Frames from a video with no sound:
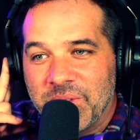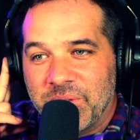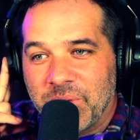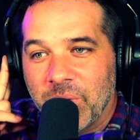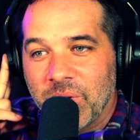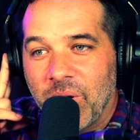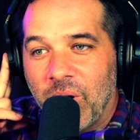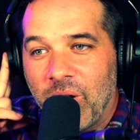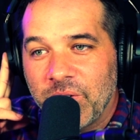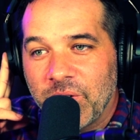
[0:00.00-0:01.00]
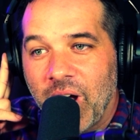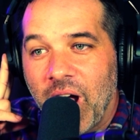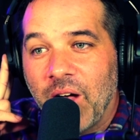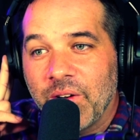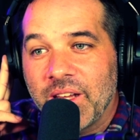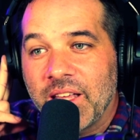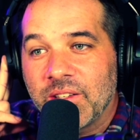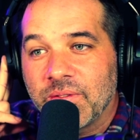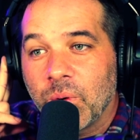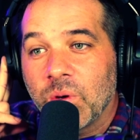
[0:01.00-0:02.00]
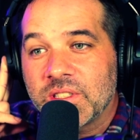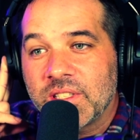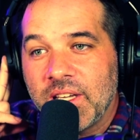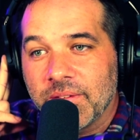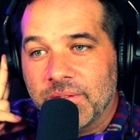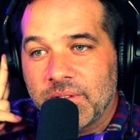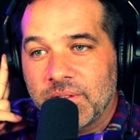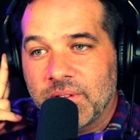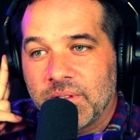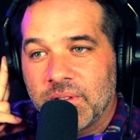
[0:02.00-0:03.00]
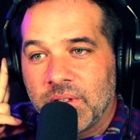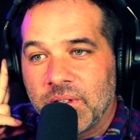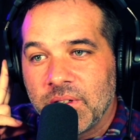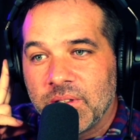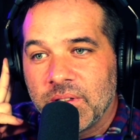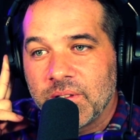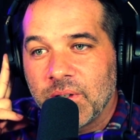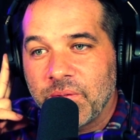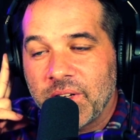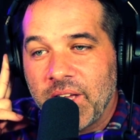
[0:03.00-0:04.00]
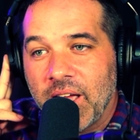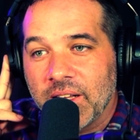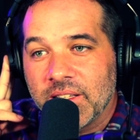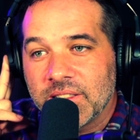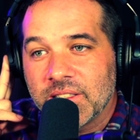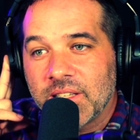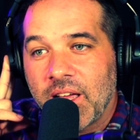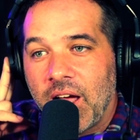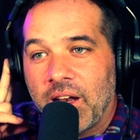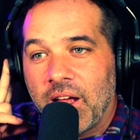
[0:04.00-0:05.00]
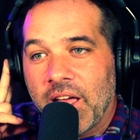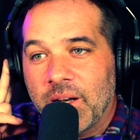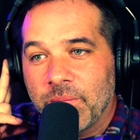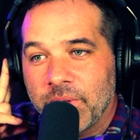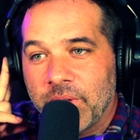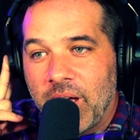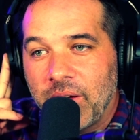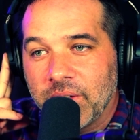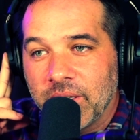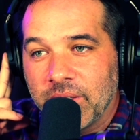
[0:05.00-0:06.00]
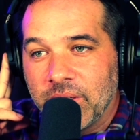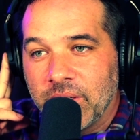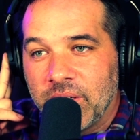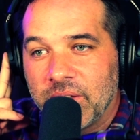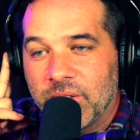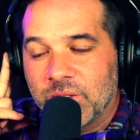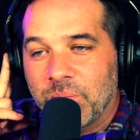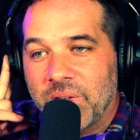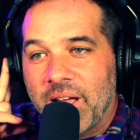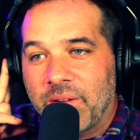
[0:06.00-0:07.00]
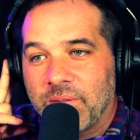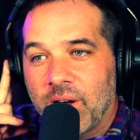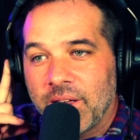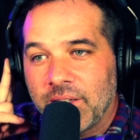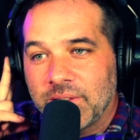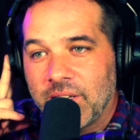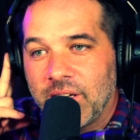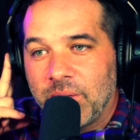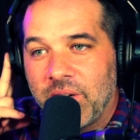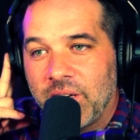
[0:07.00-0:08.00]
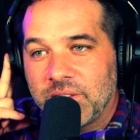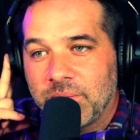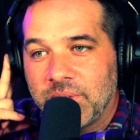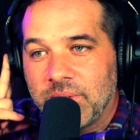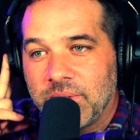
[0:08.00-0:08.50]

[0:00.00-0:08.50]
for all your holiday divorce gifts. Don't forget, this is a hot item for the holiday. There's a Black Friday sale, possibly.